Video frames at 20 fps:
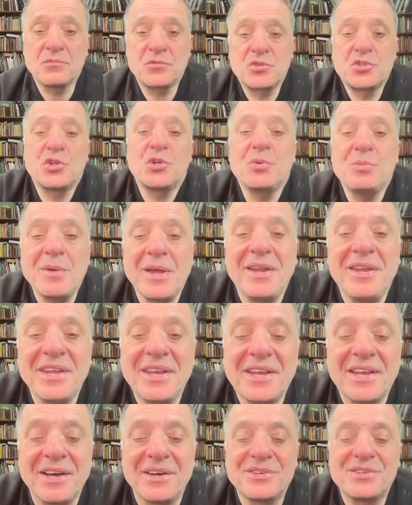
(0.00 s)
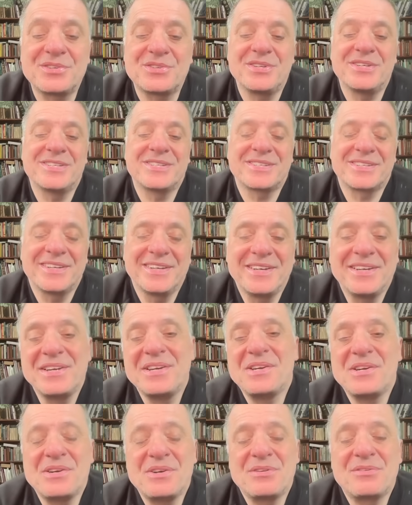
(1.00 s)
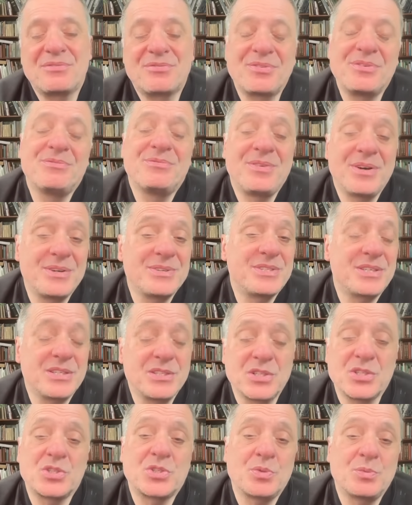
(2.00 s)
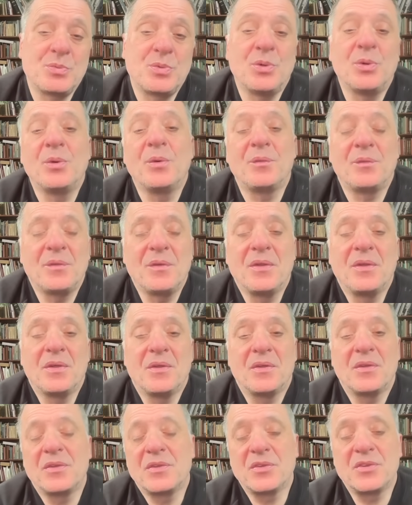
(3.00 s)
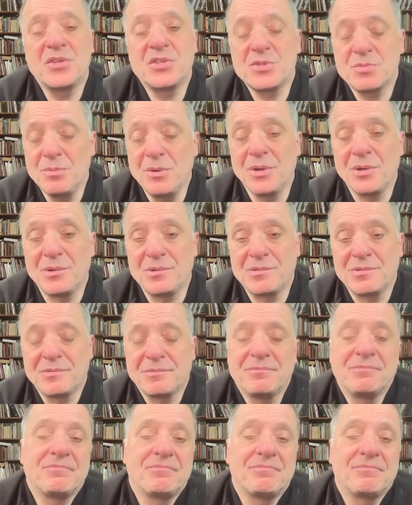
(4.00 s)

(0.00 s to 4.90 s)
too many countries from voting to support this move.